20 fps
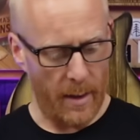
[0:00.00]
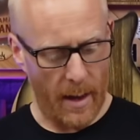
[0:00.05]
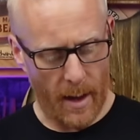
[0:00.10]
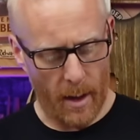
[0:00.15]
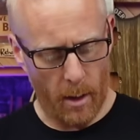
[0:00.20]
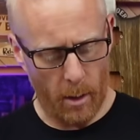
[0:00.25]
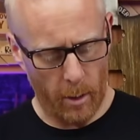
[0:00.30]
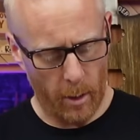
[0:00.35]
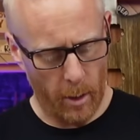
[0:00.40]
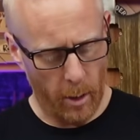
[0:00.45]
that,
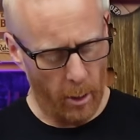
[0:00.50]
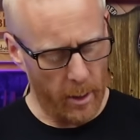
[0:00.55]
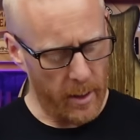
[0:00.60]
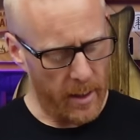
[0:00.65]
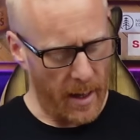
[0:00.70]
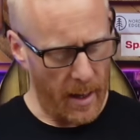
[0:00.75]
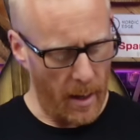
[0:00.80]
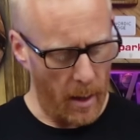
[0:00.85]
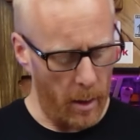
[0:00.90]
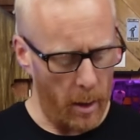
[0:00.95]
I like
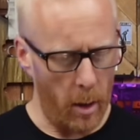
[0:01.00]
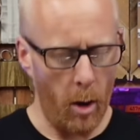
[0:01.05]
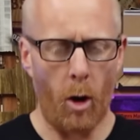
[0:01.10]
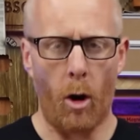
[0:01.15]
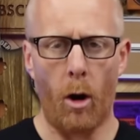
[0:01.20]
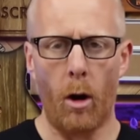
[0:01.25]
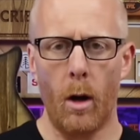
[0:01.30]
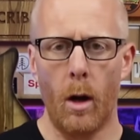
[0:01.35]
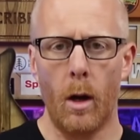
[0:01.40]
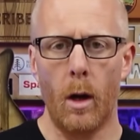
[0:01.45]
it a
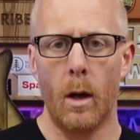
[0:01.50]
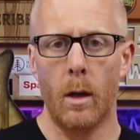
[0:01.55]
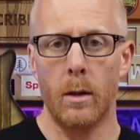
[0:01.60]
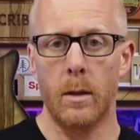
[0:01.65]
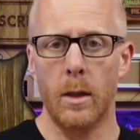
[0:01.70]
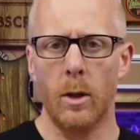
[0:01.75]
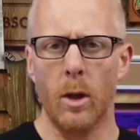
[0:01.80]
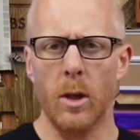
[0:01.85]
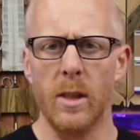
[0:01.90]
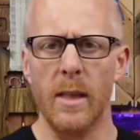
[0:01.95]
lot.
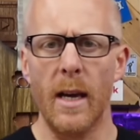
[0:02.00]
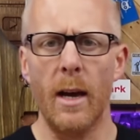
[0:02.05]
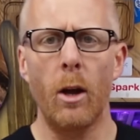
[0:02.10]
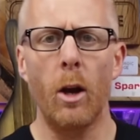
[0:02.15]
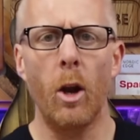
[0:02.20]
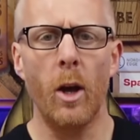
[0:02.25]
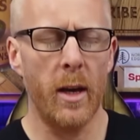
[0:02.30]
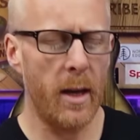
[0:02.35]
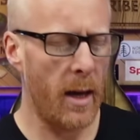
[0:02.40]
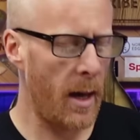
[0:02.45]
Did I say I
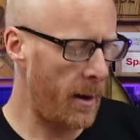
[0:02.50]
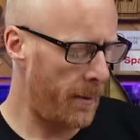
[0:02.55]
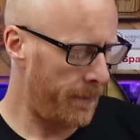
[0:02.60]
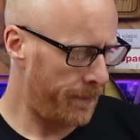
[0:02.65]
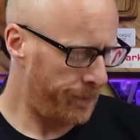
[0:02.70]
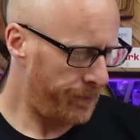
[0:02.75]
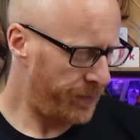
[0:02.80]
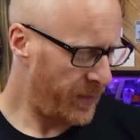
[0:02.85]
like it?